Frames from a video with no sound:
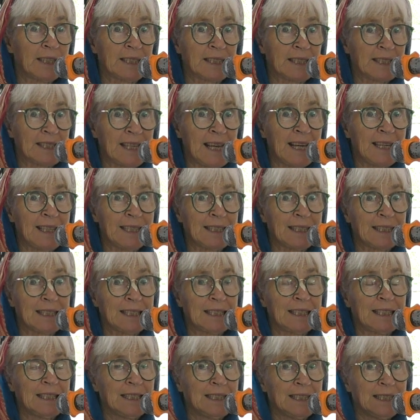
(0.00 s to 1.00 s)

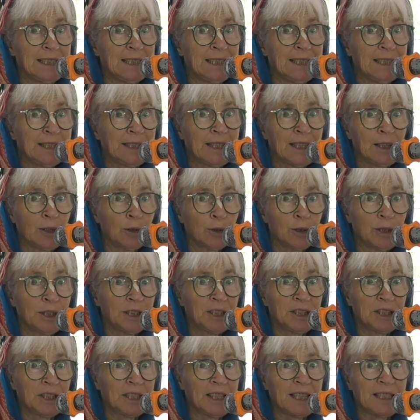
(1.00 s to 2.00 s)
ecstatic that Lord
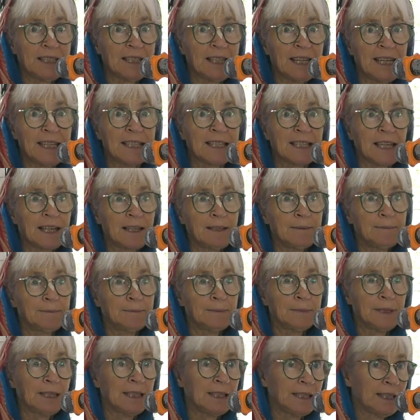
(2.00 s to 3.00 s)
Nityananda had
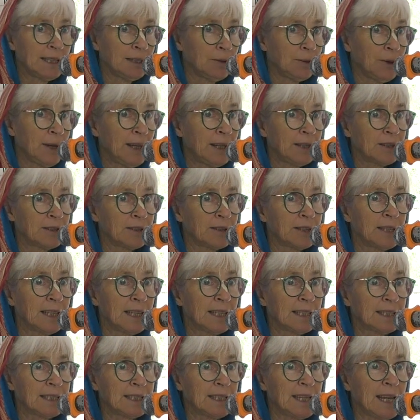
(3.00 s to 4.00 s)
come, and he went the
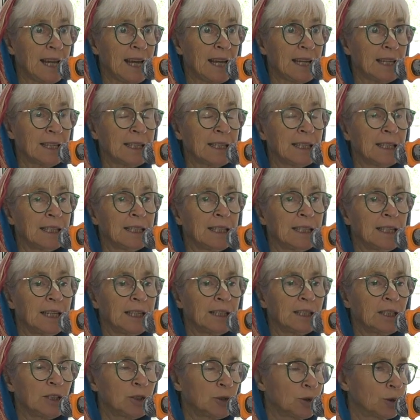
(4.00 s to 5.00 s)
next day
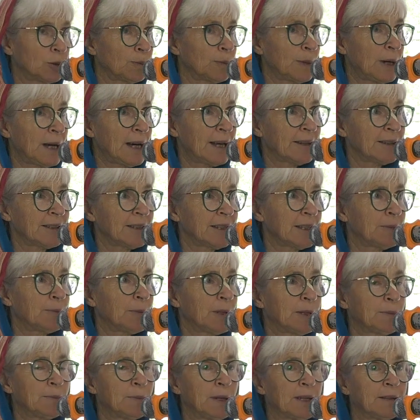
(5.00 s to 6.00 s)
and he took bath in the
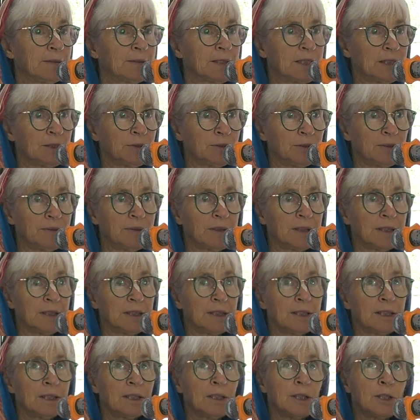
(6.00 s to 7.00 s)
Padmavati River.
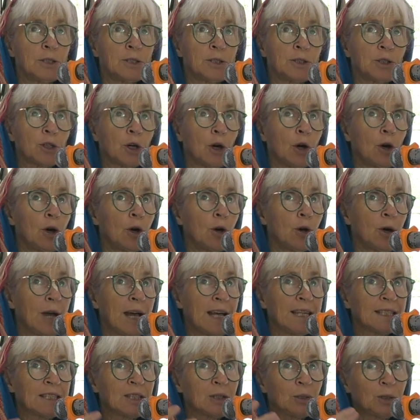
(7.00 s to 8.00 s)
So
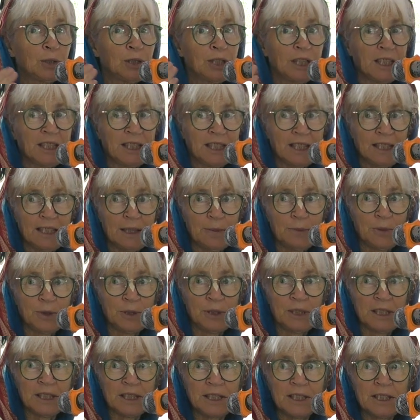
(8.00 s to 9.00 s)
as Lord Chaitanya
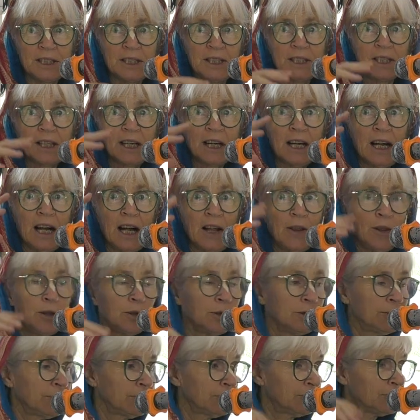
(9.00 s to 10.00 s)
predicted,
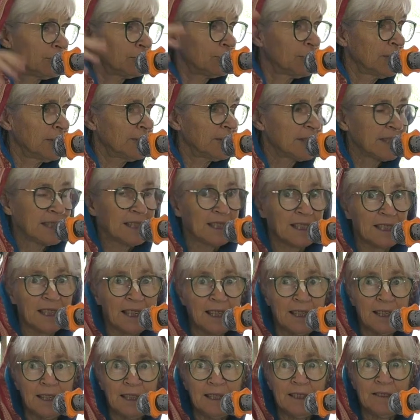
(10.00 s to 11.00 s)
the river
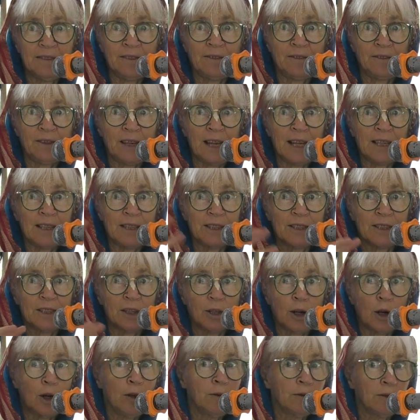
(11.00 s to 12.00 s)
suddenly flooded
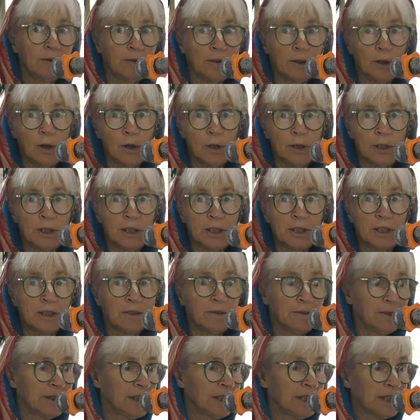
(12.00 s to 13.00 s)
and overflowed into
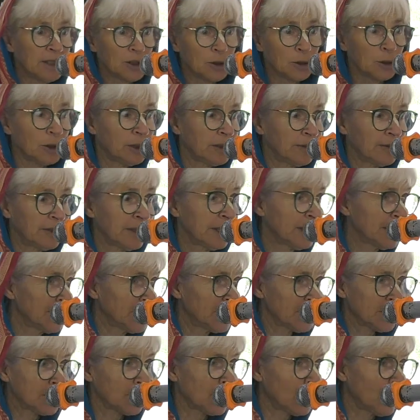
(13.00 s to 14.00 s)
the village. All the
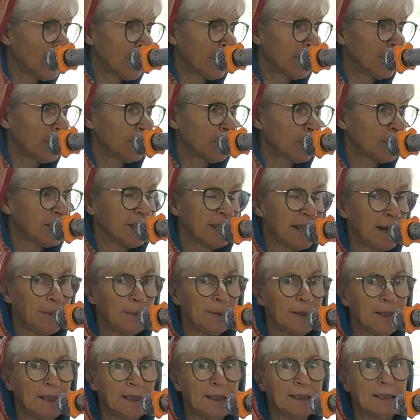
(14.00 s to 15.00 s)
villagers were wondering what's
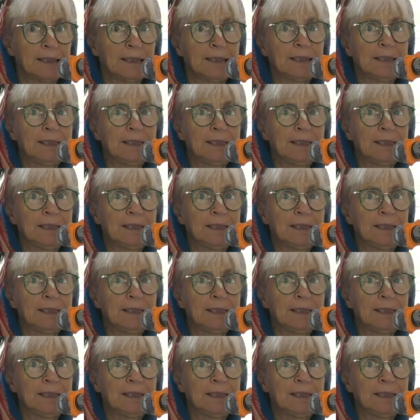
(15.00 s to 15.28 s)
happening.